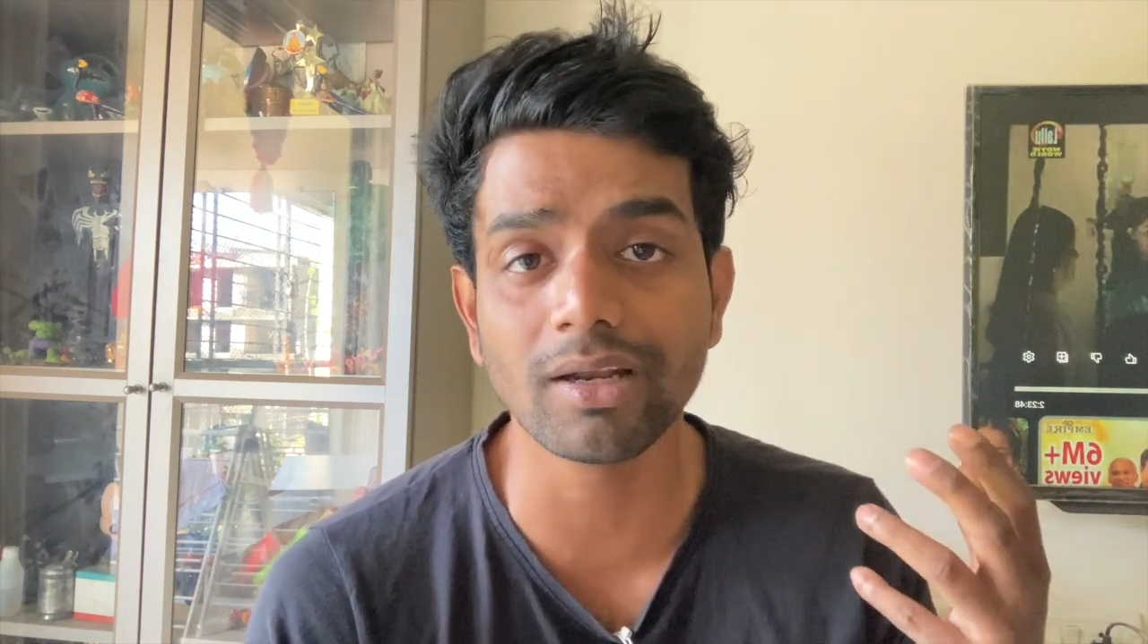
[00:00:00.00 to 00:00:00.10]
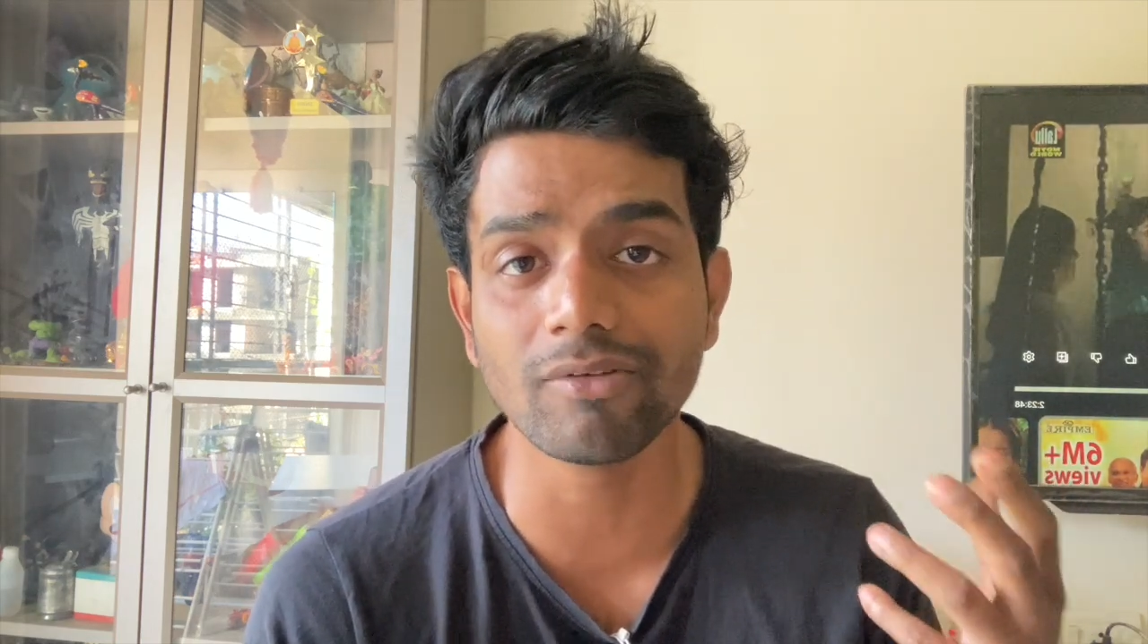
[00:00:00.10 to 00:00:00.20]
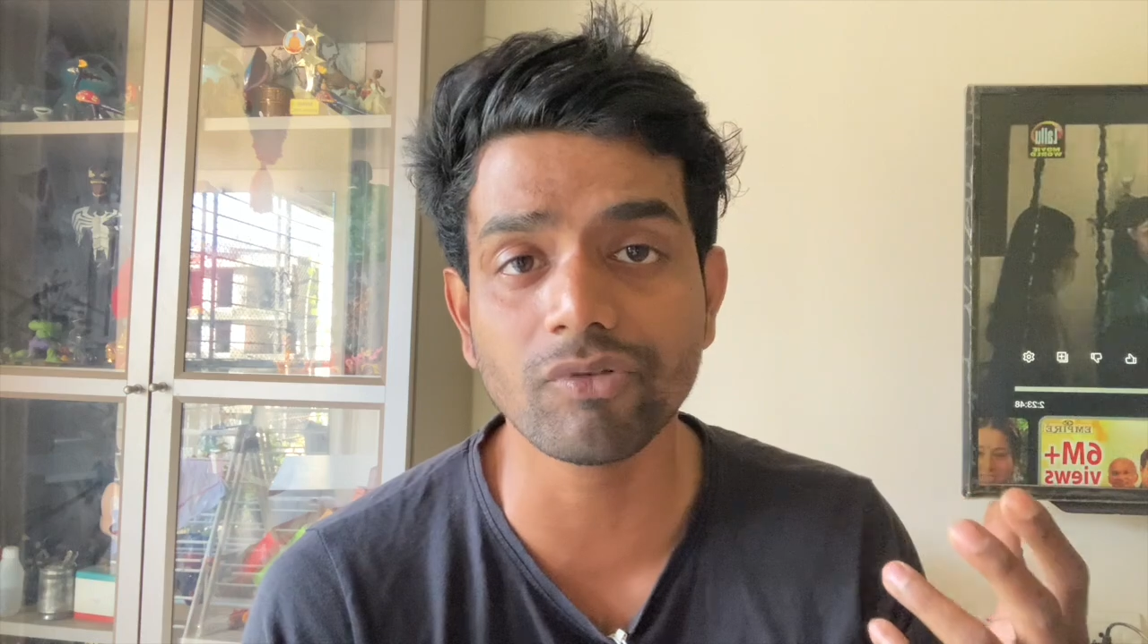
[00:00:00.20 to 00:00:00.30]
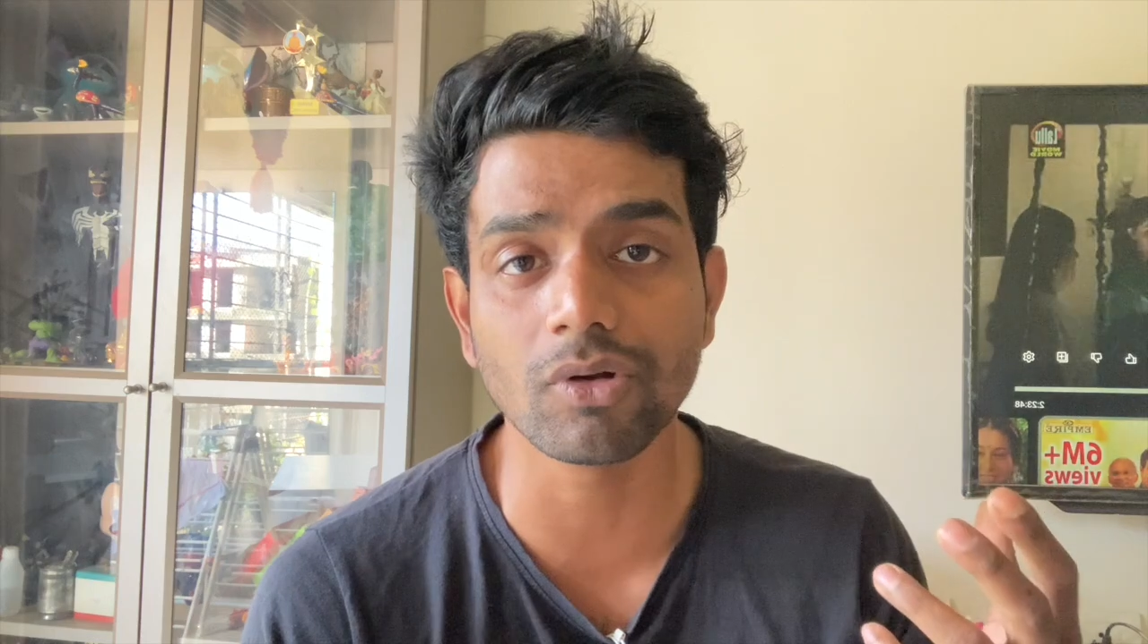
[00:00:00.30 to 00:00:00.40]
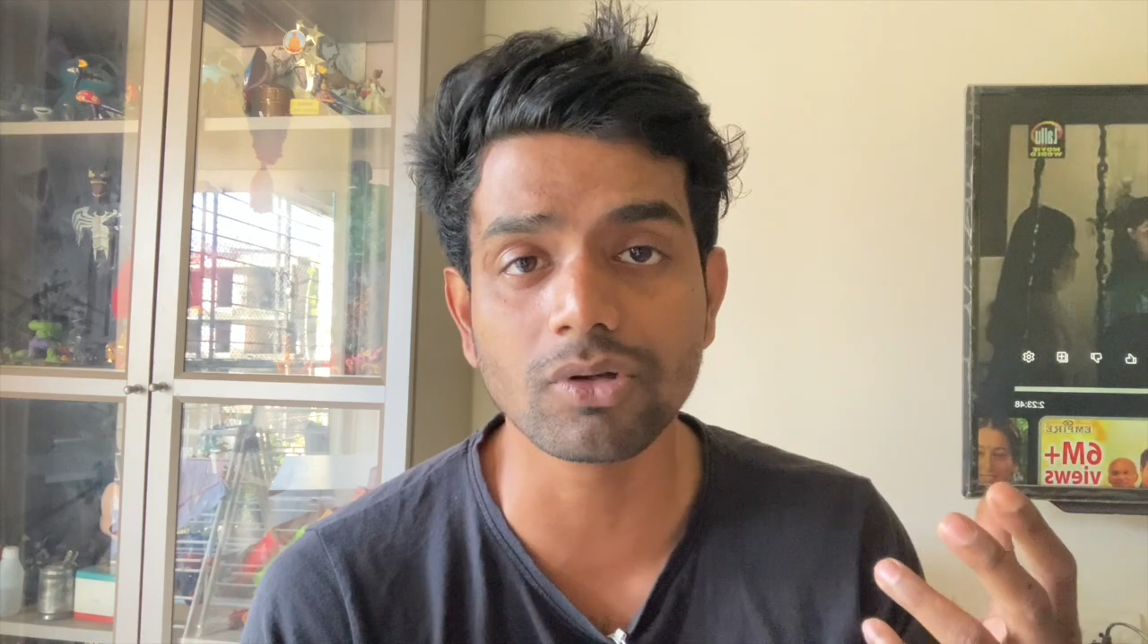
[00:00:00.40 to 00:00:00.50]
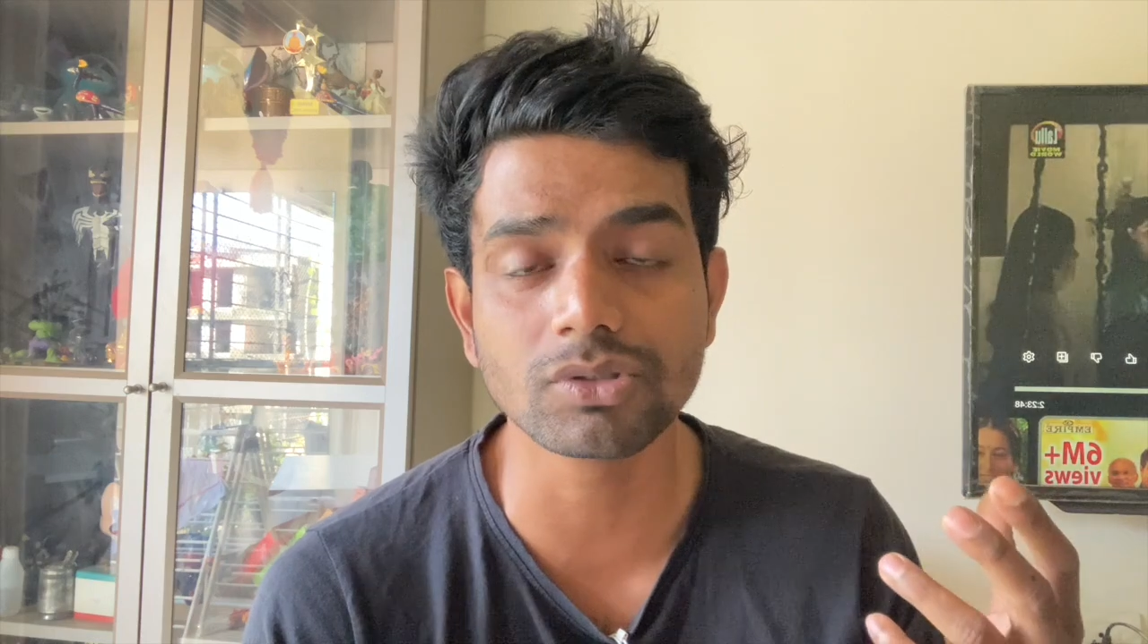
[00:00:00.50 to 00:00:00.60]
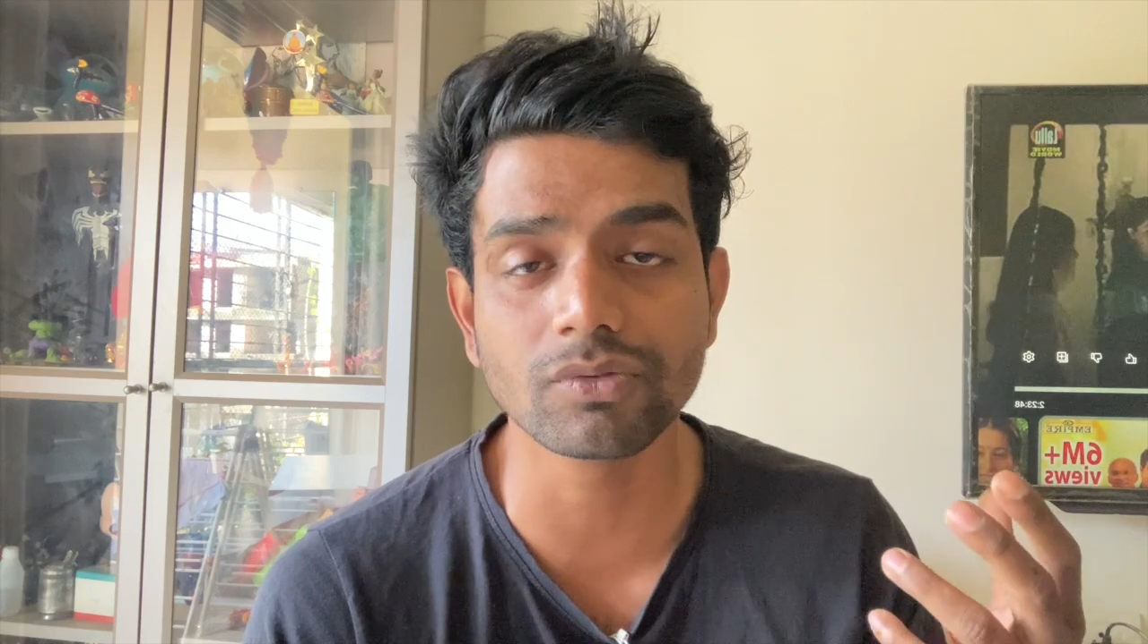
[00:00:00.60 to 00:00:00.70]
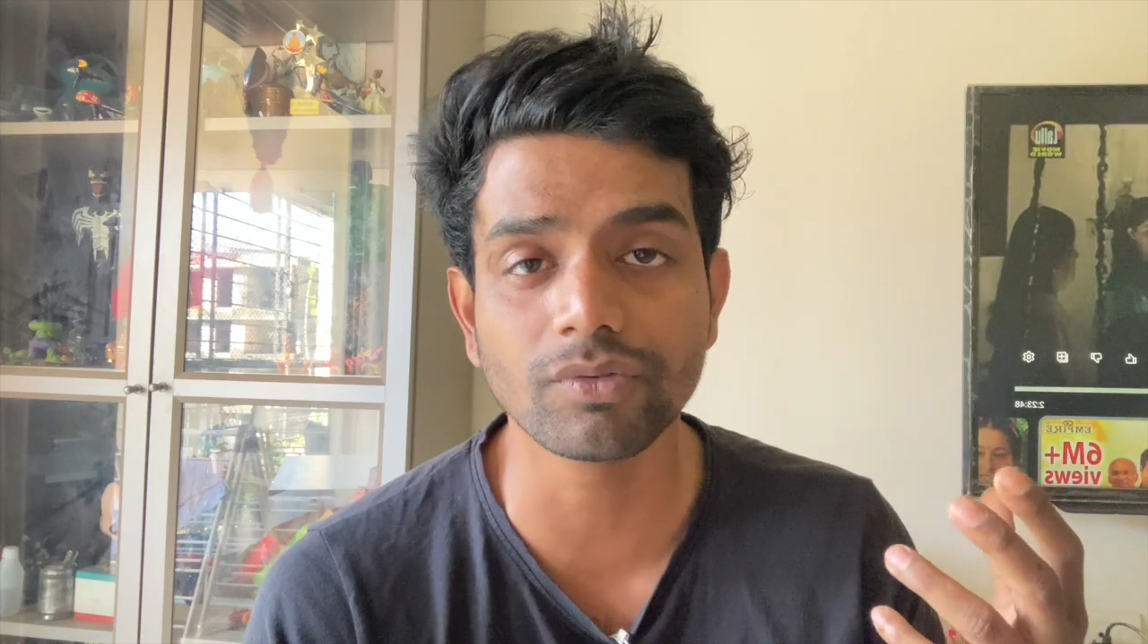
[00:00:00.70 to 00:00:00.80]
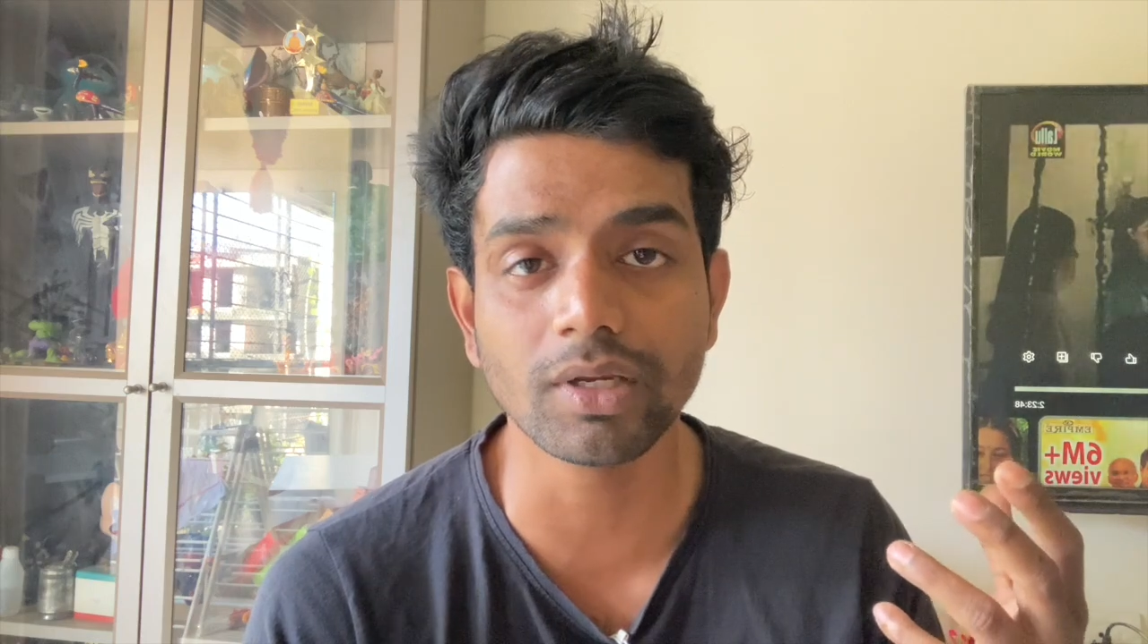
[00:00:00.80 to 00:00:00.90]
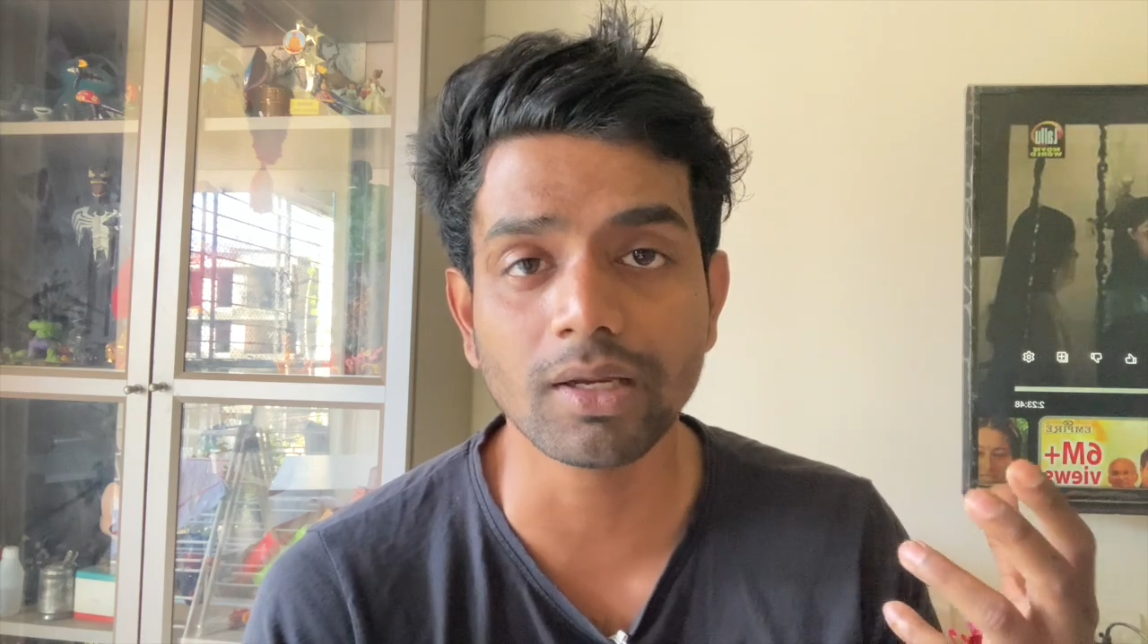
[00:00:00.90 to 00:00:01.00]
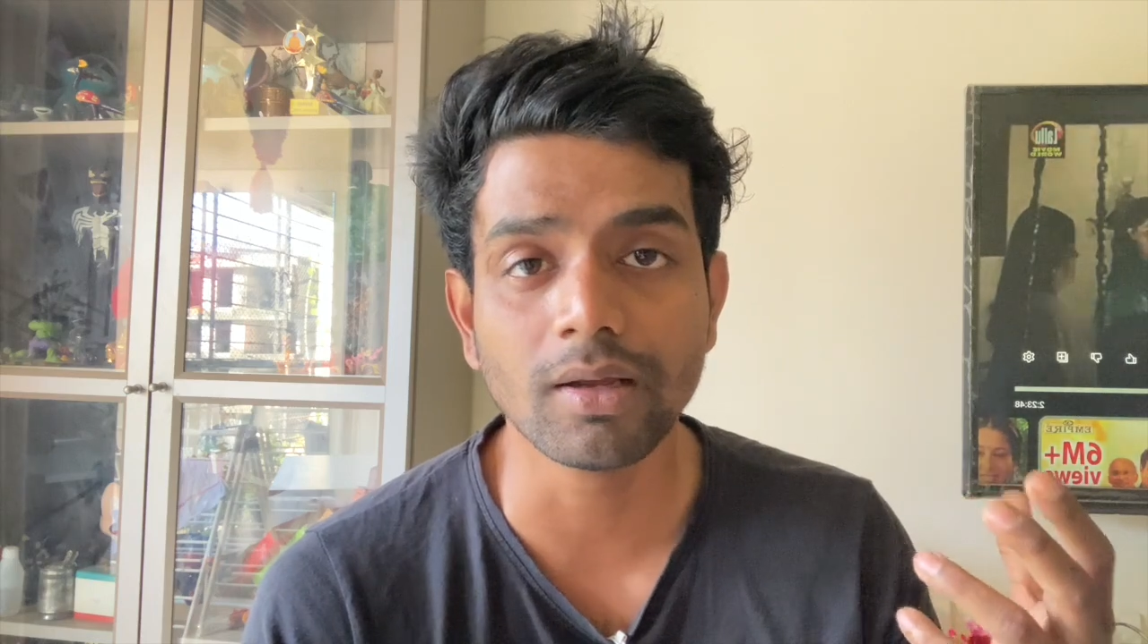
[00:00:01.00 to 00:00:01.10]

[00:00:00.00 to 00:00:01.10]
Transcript: philosophy.